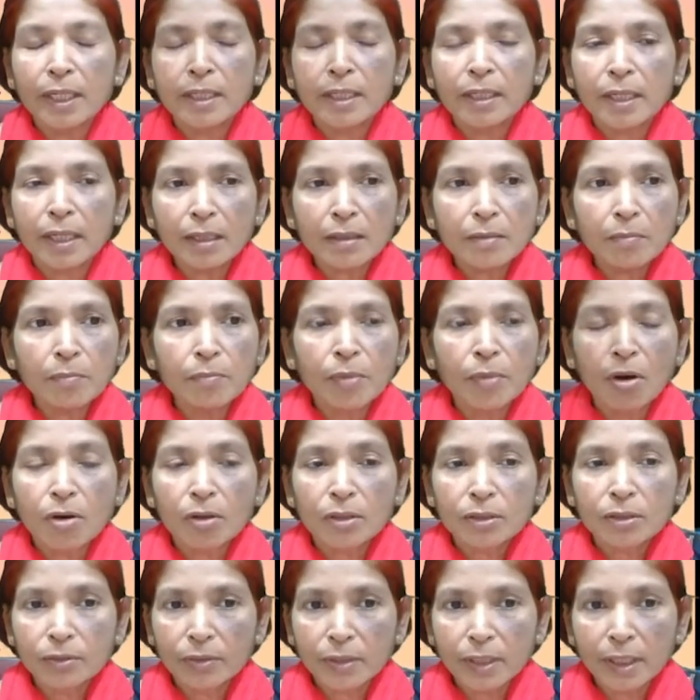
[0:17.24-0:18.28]
10,
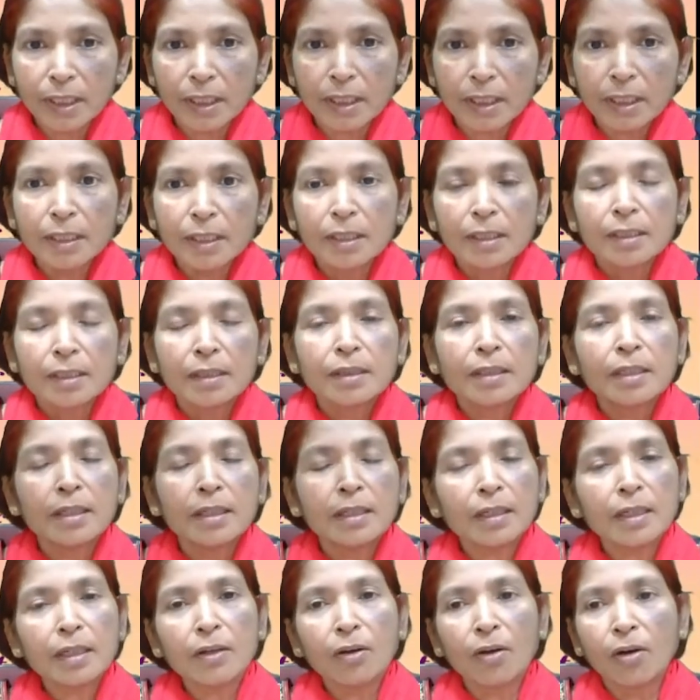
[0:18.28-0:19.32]
Block 3,
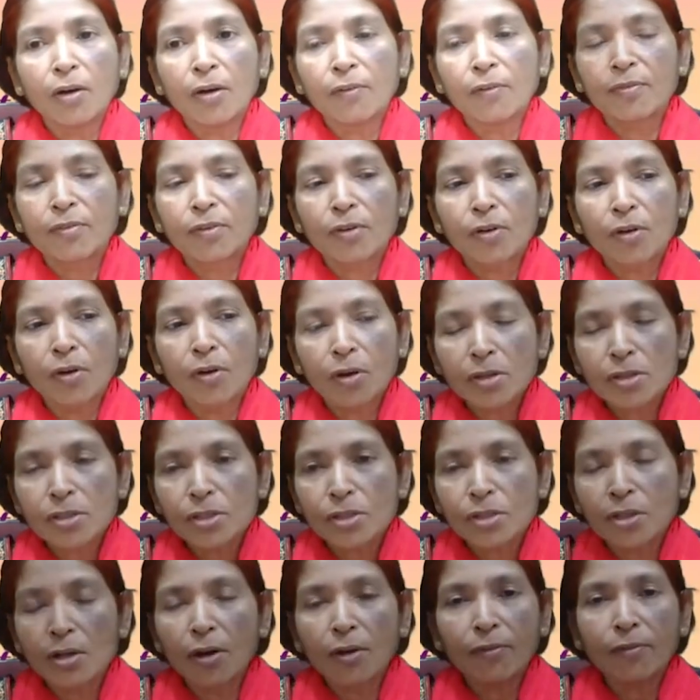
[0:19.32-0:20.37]
Theory of
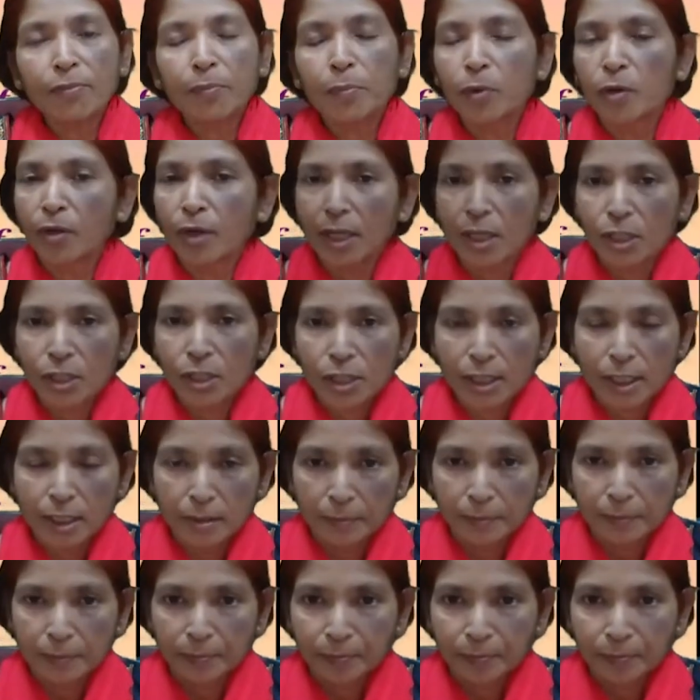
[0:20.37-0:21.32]
Cost of Production.